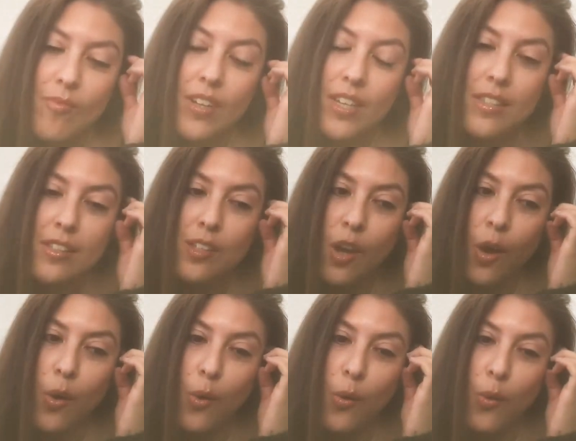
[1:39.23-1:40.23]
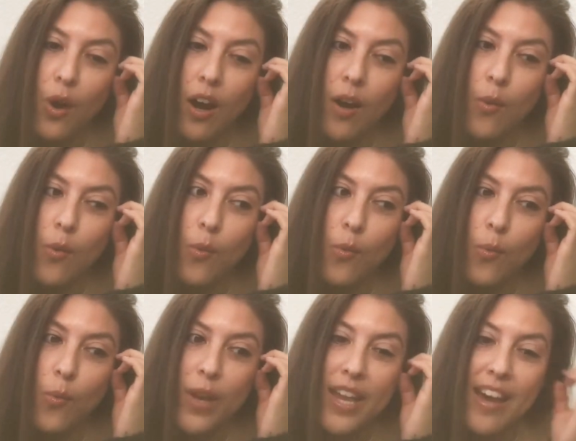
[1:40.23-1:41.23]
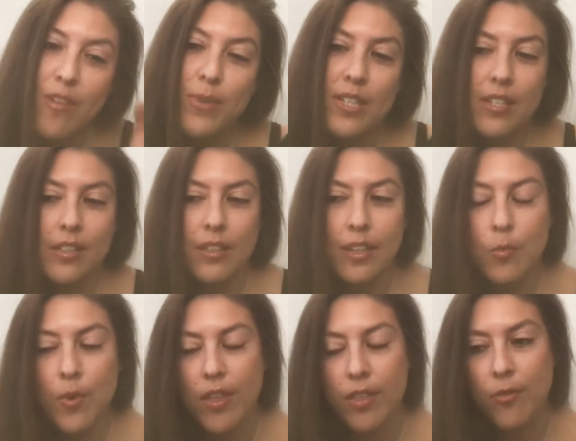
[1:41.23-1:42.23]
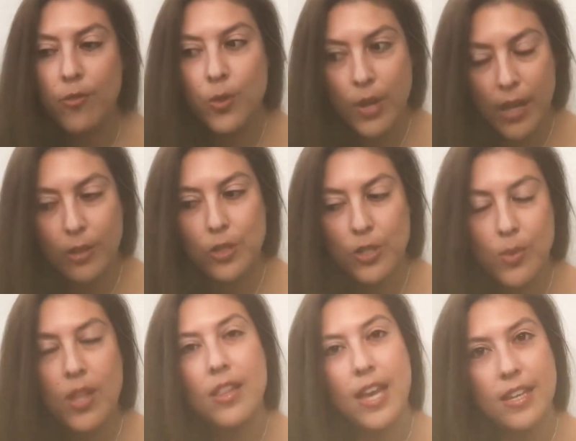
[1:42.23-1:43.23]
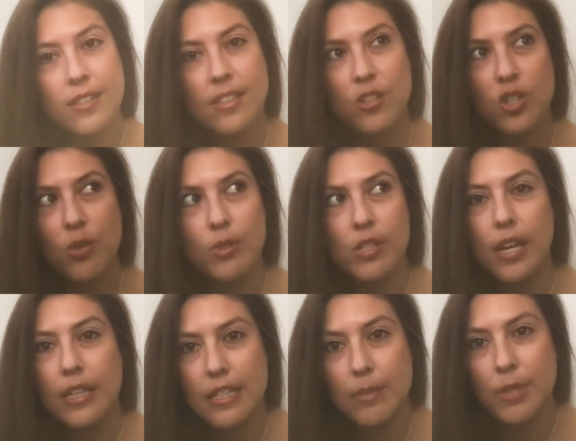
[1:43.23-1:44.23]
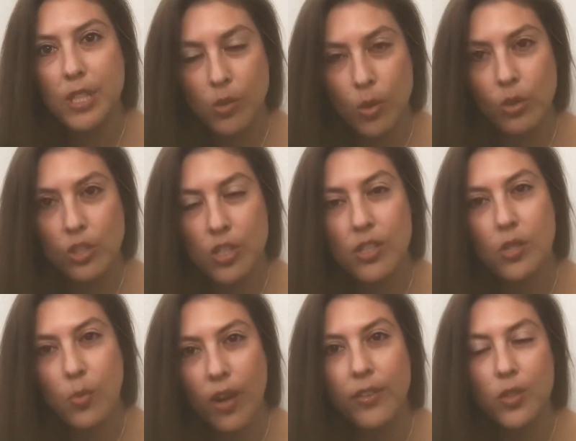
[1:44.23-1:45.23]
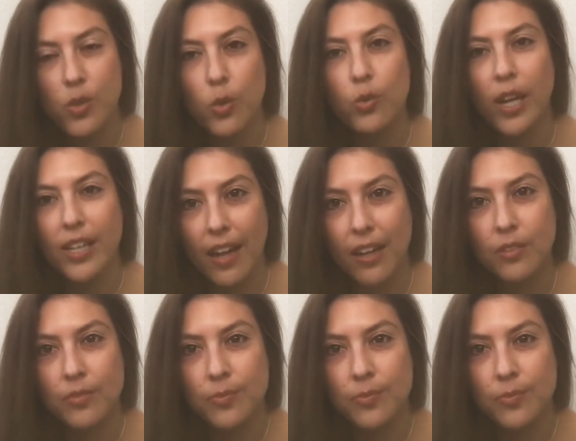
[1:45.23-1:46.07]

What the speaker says: So we have been dealing with food allergies with Elena since she was 19 months old, and she's 12 years old right now.